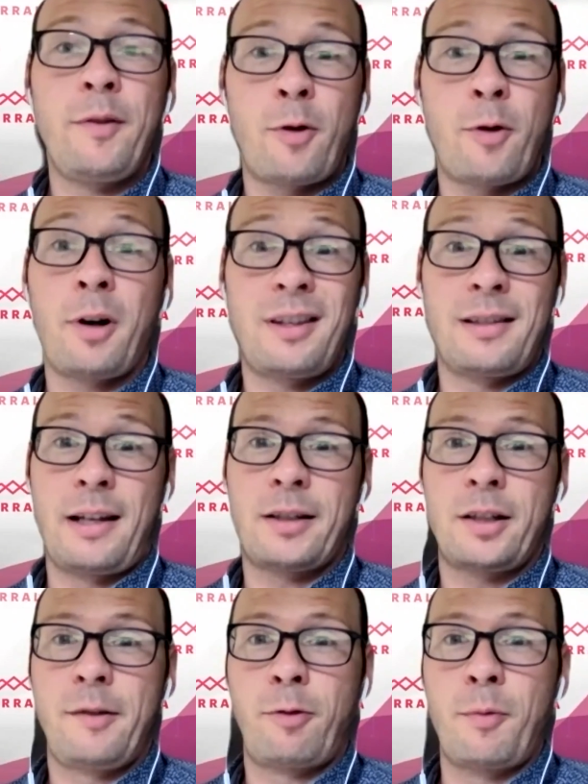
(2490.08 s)
and we've heard this
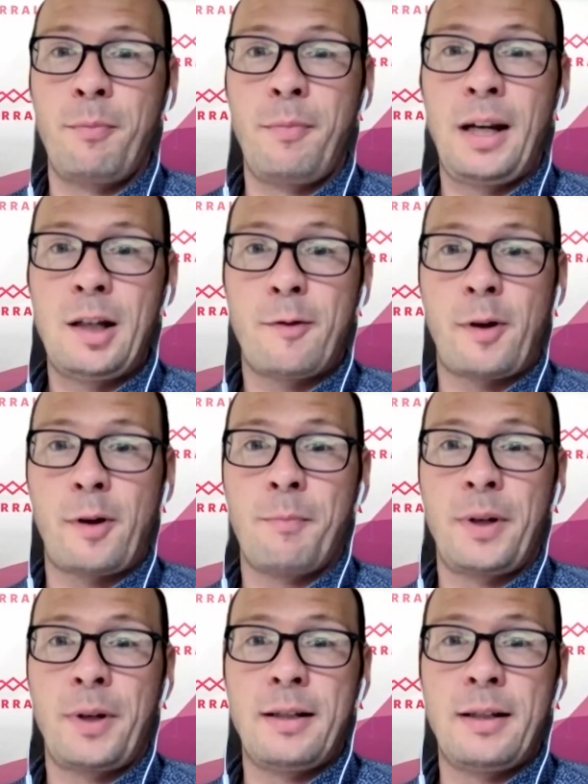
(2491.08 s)
actually from many of our
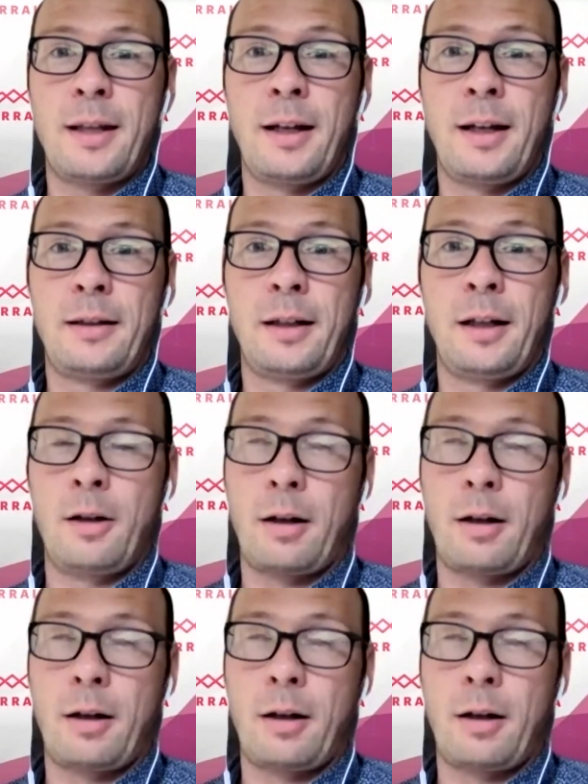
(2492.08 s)
companies that,